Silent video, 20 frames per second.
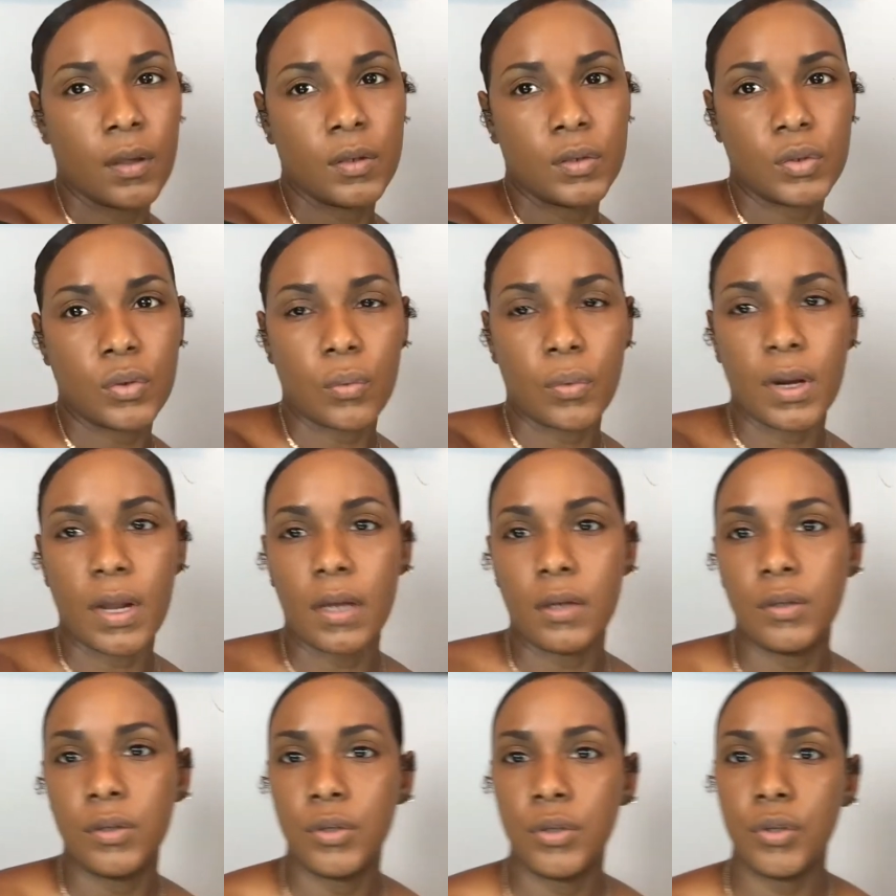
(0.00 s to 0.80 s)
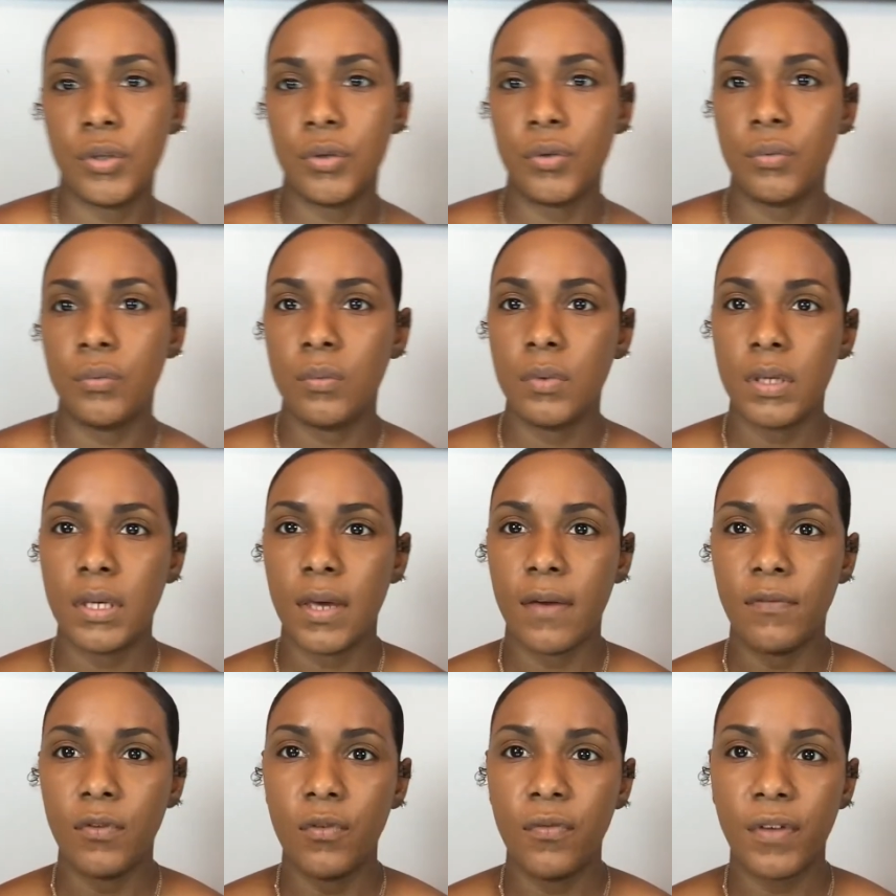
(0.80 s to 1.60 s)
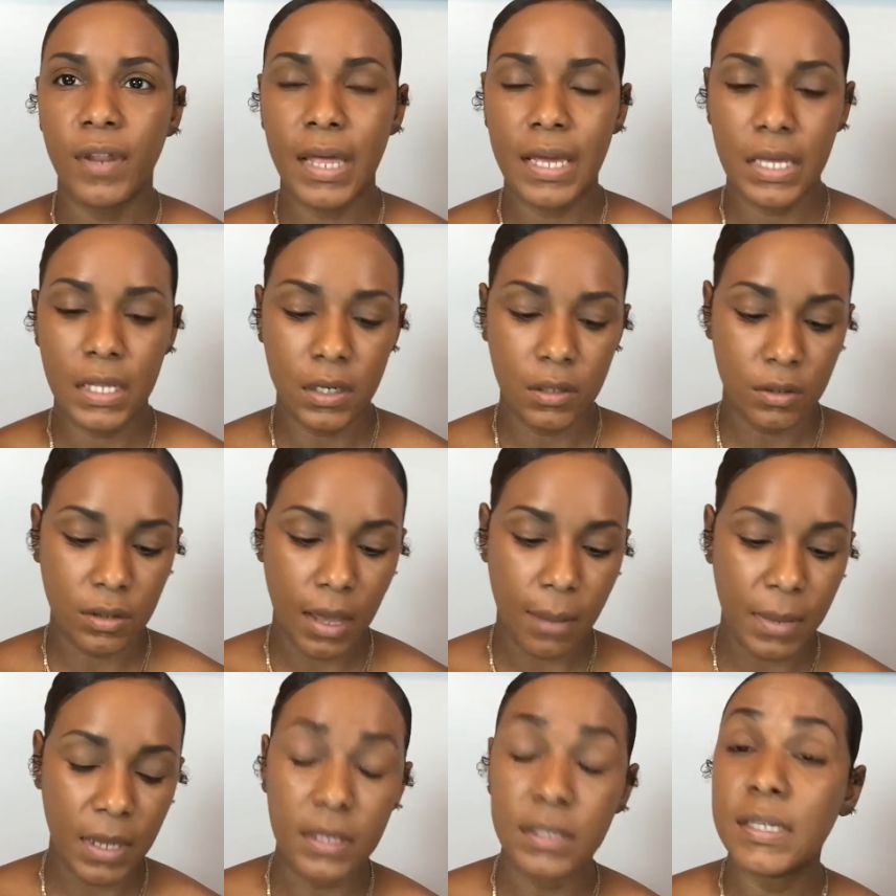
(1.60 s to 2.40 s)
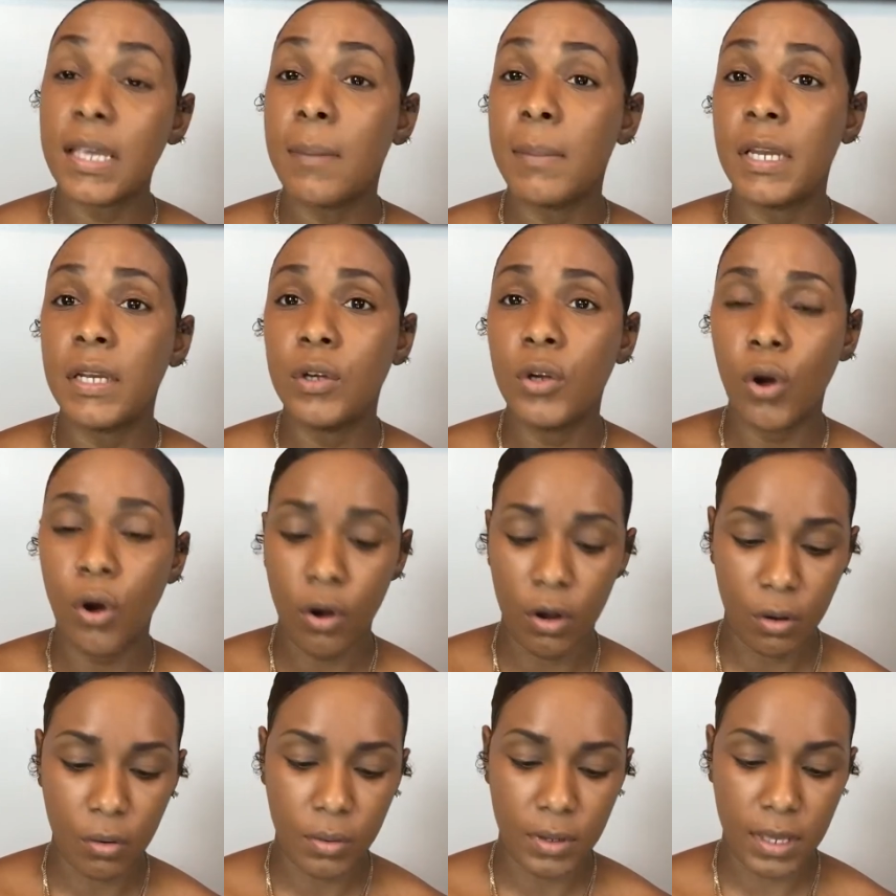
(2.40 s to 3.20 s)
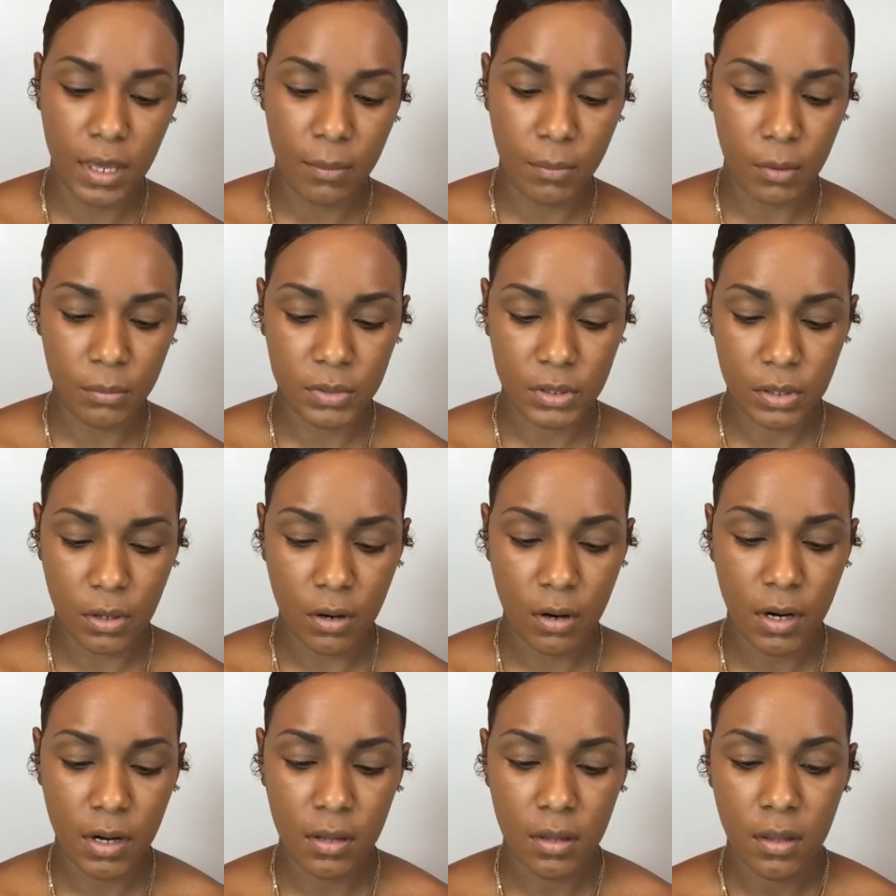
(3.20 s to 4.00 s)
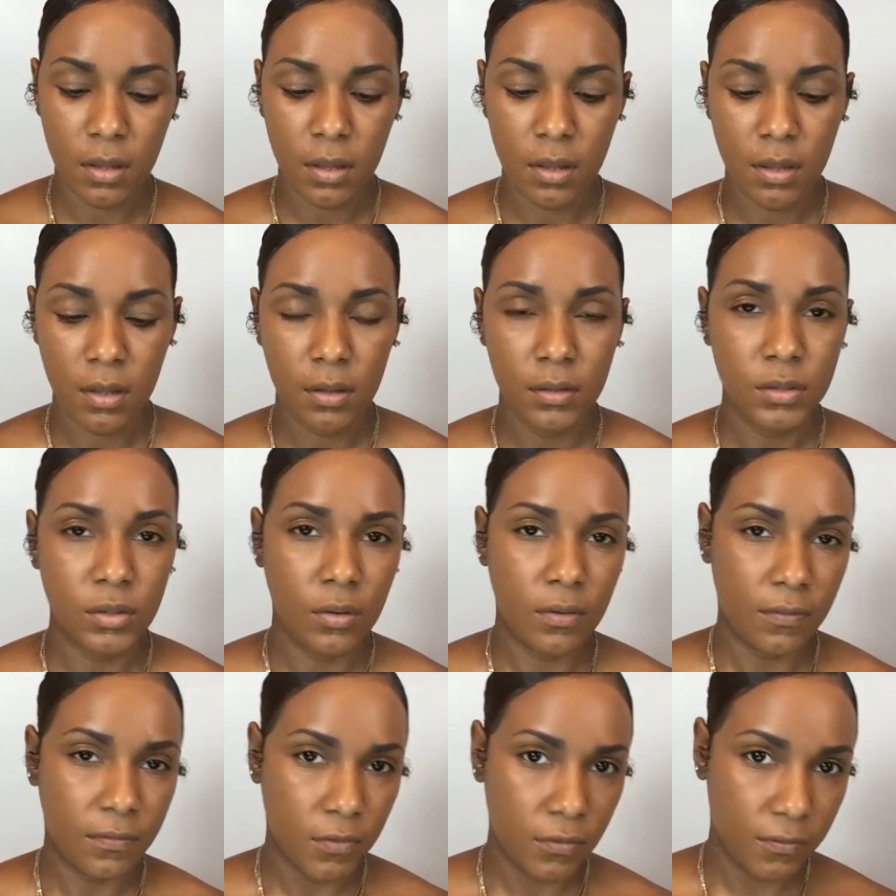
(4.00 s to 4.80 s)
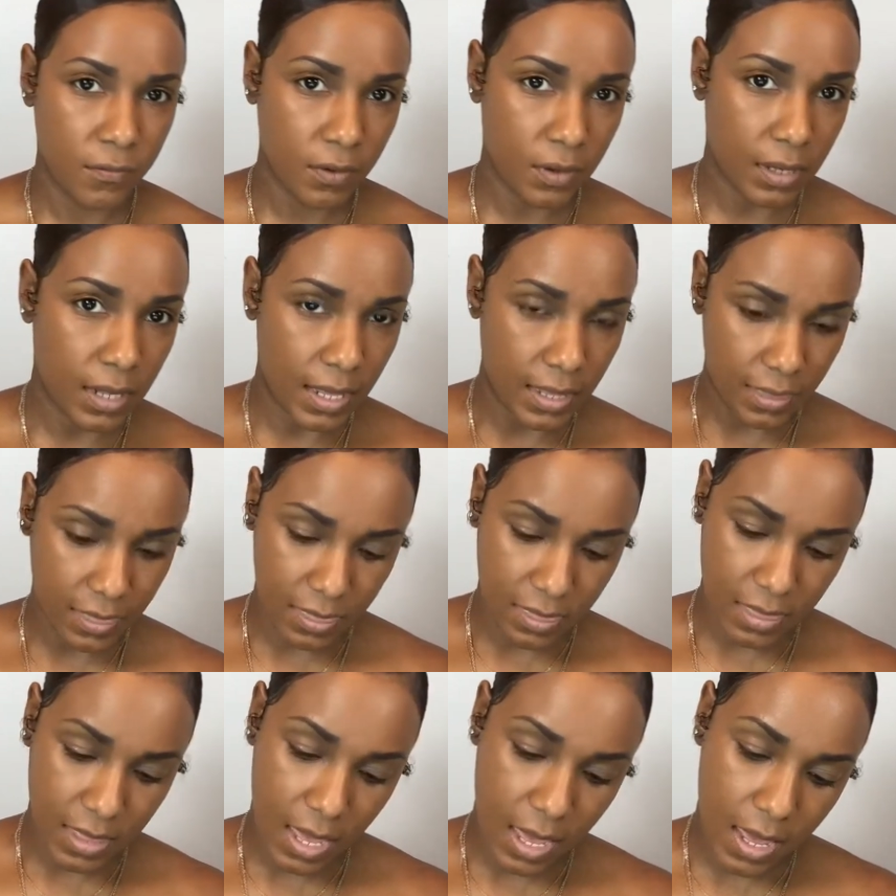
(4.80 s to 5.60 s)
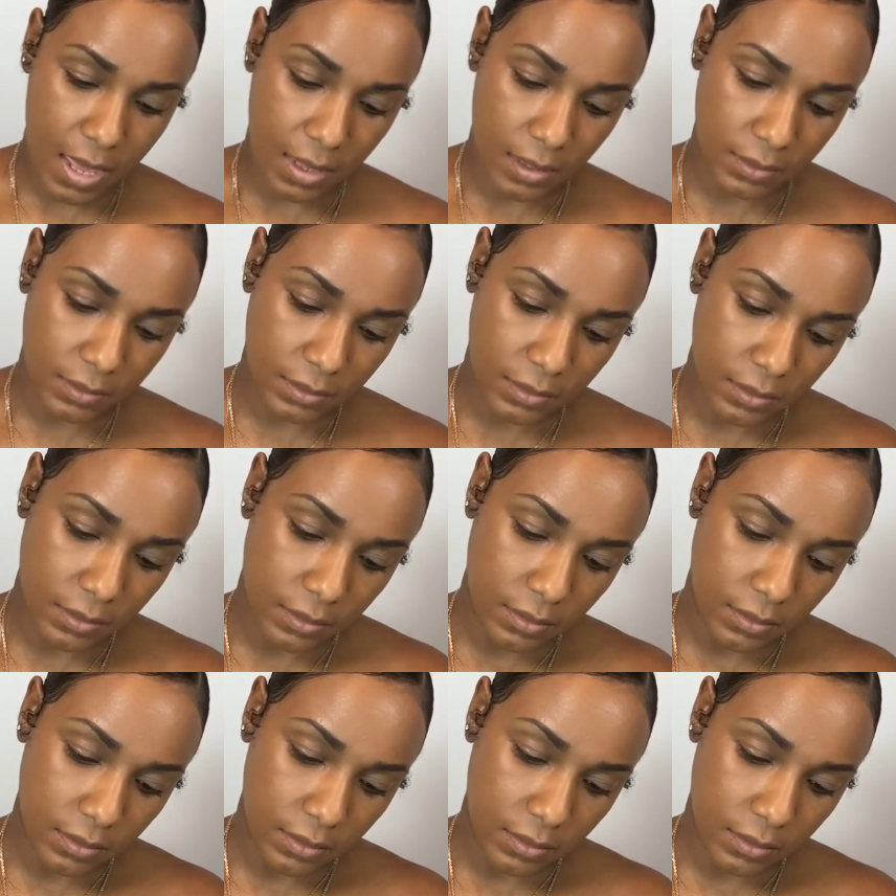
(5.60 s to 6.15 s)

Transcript: So what I do, if you feel like it look, I'm a tad bit dark on camera, I'm sorry. So if you feel like that,